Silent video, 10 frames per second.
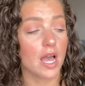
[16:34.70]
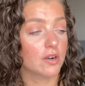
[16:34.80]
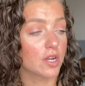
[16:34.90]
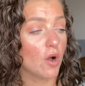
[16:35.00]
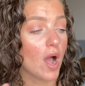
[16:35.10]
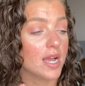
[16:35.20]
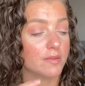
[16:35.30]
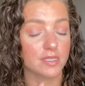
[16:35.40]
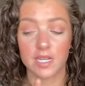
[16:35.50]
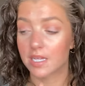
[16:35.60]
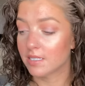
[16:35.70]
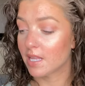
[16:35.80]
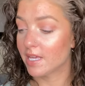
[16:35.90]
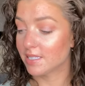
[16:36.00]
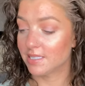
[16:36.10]
I don't know, I tend to
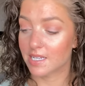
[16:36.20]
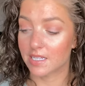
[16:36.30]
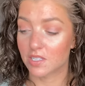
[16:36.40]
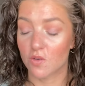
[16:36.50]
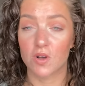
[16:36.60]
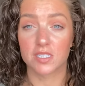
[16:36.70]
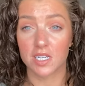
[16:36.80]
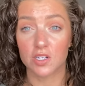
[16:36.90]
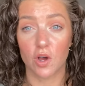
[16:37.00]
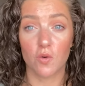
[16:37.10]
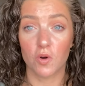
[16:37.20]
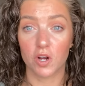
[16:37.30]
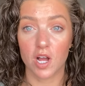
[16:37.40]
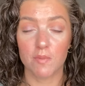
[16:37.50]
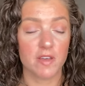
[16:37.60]
like stick to the ones I know
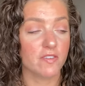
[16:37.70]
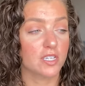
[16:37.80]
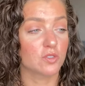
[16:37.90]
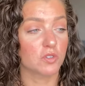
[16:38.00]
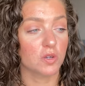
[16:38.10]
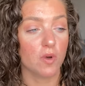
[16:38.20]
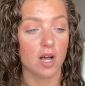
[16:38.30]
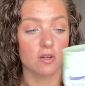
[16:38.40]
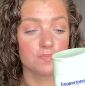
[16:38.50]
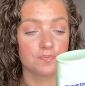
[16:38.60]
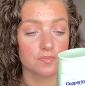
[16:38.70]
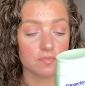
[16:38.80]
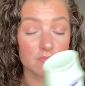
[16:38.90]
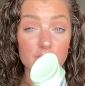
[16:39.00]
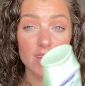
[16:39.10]
work on my face really well,
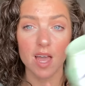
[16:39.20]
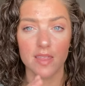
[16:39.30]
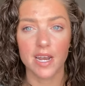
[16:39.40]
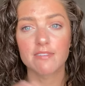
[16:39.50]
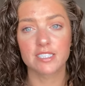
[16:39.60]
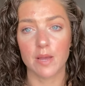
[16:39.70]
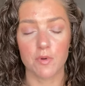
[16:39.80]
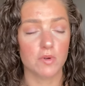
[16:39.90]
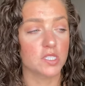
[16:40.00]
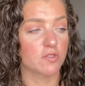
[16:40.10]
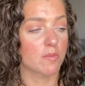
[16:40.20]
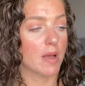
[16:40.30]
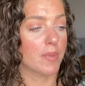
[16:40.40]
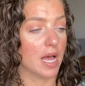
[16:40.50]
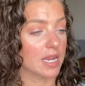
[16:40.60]
and then have separate ones for
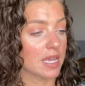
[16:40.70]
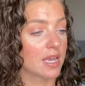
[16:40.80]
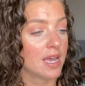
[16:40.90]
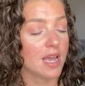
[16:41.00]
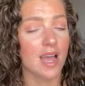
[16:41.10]
my body.